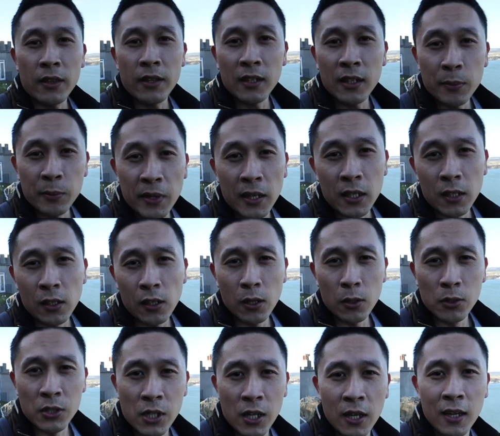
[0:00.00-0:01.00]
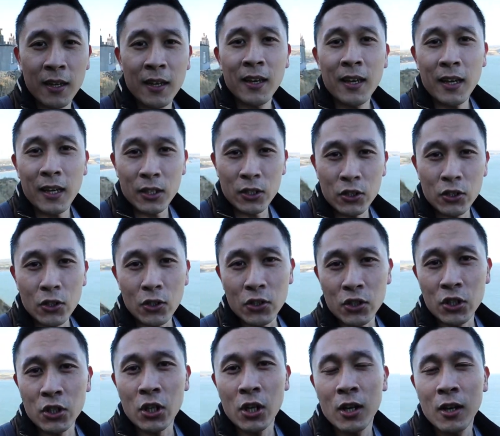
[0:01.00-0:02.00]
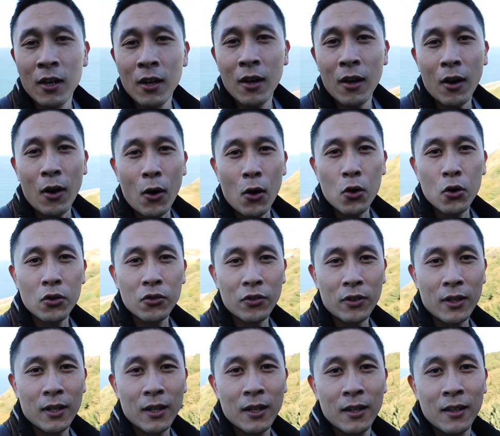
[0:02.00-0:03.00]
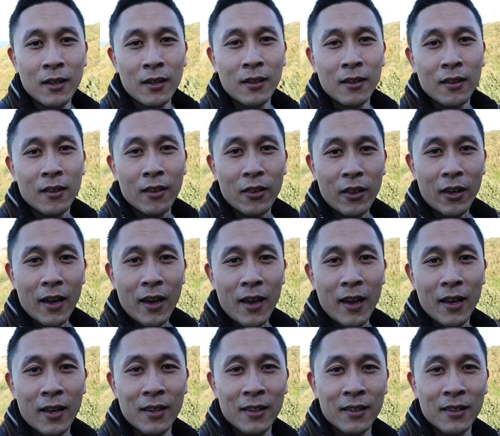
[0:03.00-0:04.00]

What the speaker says: think I'm getting close. It's just over there.